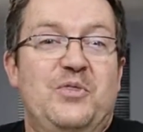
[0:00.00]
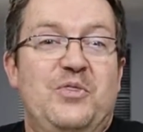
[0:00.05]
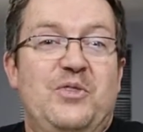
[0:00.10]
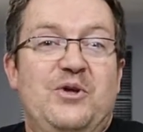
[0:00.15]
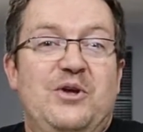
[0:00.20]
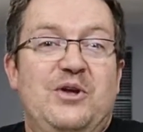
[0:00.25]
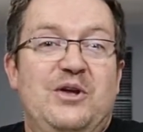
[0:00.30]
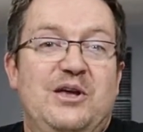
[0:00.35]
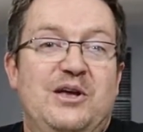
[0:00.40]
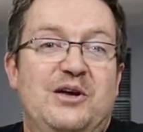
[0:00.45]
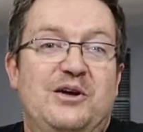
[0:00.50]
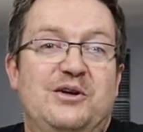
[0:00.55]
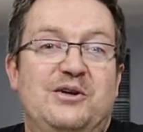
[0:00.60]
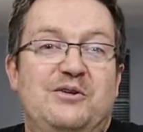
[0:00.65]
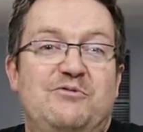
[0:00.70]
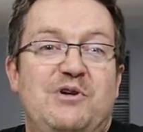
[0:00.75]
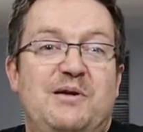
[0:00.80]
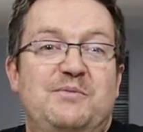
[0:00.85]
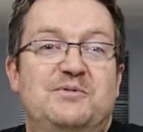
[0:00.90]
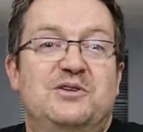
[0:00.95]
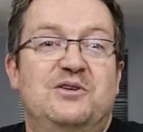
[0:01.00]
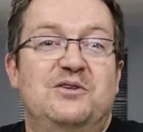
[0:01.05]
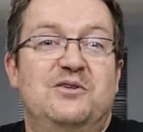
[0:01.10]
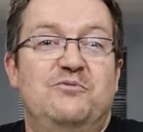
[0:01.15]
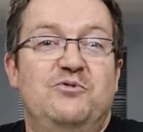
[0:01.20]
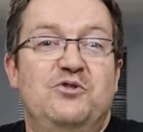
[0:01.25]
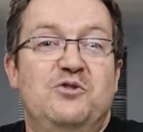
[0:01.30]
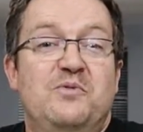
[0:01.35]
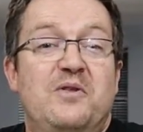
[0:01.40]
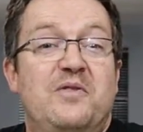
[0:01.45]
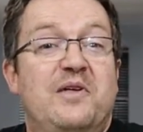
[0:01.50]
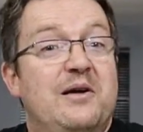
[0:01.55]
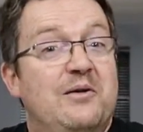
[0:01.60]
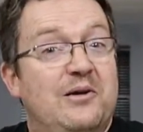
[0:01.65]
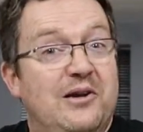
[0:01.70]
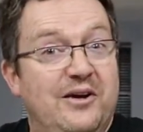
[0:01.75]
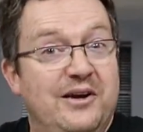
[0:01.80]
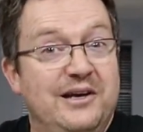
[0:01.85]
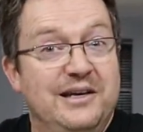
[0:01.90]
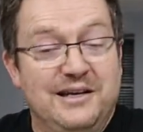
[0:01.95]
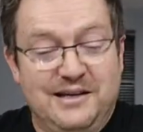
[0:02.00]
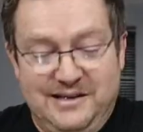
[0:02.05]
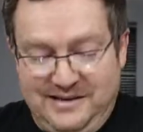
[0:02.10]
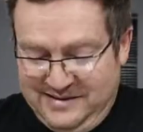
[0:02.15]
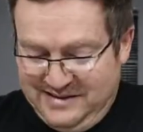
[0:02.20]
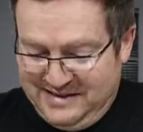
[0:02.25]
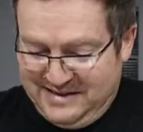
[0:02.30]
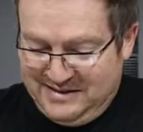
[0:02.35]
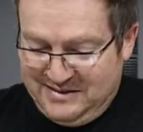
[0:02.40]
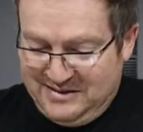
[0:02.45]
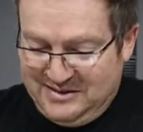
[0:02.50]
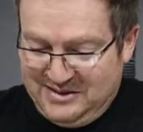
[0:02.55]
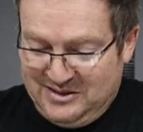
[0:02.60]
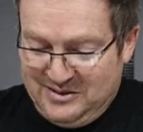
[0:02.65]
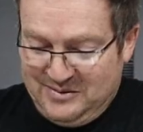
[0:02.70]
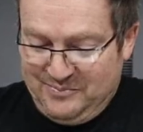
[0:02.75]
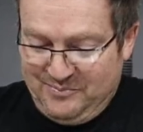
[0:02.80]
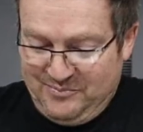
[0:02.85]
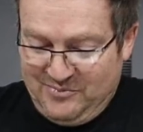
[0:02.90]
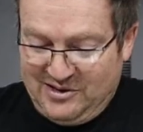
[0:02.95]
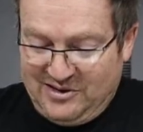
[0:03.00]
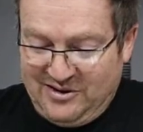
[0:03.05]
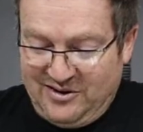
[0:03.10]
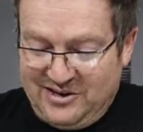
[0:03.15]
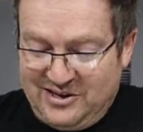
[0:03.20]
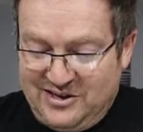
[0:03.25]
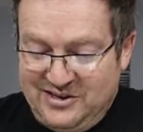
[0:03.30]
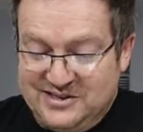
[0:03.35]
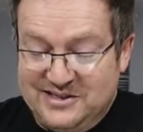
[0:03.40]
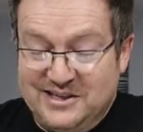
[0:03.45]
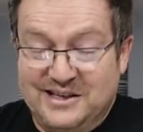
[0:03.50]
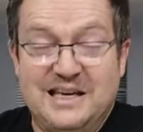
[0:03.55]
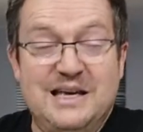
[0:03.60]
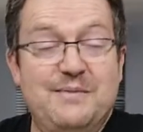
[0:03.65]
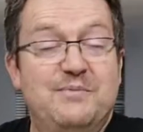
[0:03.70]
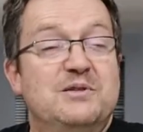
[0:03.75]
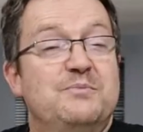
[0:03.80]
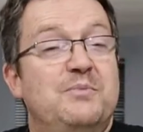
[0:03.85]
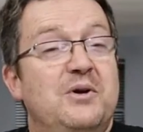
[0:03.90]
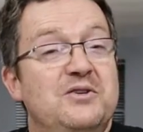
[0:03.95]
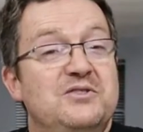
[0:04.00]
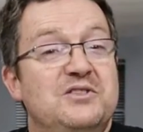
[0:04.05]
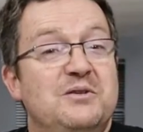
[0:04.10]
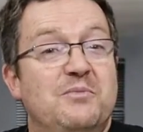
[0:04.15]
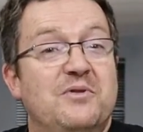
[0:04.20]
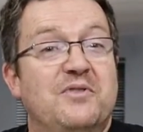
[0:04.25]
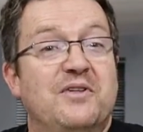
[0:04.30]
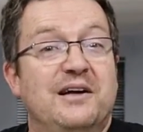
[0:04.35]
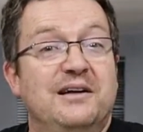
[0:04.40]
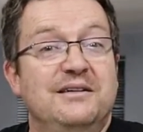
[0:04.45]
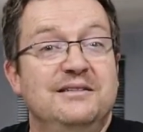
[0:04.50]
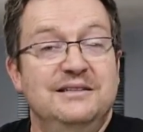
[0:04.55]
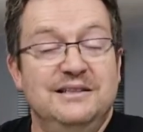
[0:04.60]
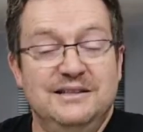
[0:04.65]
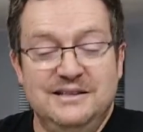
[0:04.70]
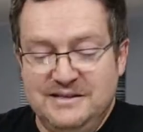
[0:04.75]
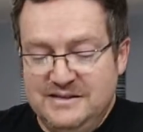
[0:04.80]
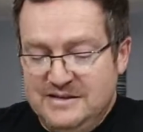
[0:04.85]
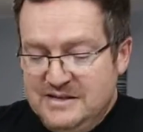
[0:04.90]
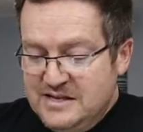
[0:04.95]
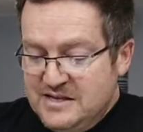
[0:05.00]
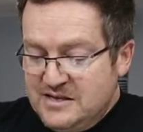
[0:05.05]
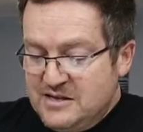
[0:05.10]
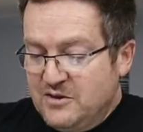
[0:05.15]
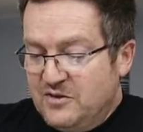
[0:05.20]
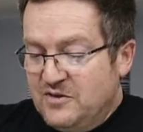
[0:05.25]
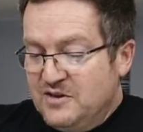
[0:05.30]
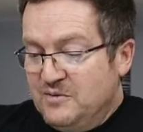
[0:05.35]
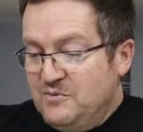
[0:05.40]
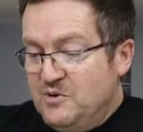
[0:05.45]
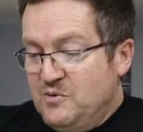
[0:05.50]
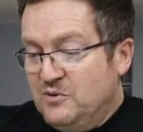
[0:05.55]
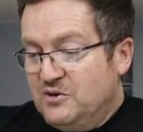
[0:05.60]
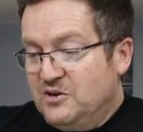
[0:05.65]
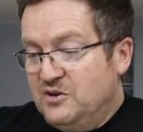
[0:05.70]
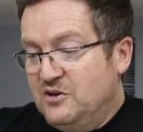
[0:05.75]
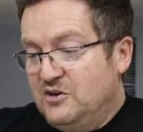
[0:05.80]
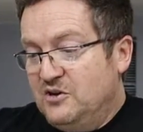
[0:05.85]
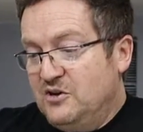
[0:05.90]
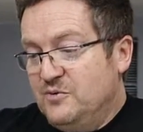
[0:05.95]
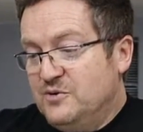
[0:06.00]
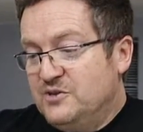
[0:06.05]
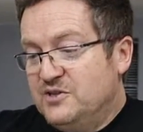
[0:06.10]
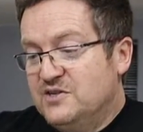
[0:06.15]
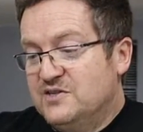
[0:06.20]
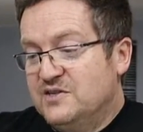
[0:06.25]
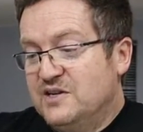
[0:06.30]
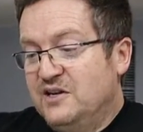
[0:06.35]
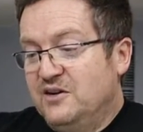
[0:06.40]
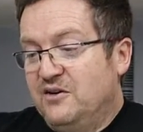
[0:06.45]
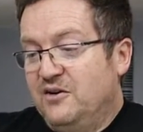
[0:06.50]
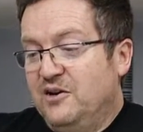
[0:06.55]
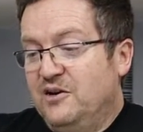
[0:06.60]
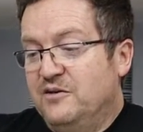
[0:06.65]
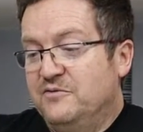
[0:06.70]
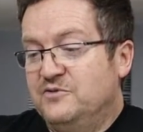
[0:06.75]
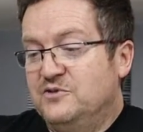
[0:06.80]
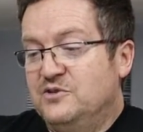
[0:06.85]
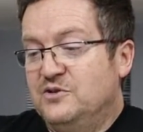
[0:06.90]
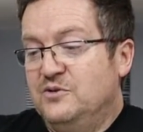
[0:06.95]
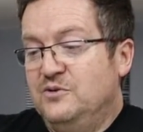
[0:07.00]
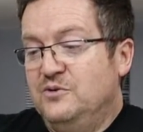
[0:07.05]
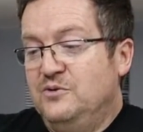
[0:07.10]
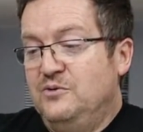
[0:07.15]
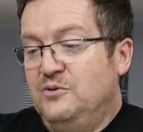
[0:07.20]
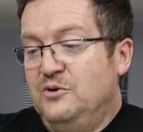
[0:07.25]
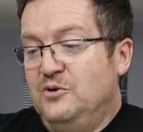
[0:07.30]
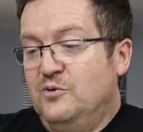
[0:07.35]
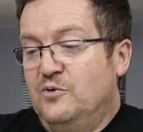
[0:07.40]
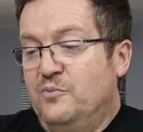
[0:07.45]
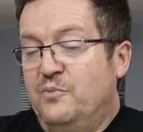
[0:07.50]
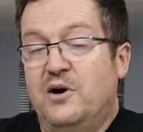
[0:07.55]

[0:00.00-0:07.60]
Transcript: the reptile room that they would like, and we'd like you to keep us posted with that. The other thing we wanted to do is just send our love to your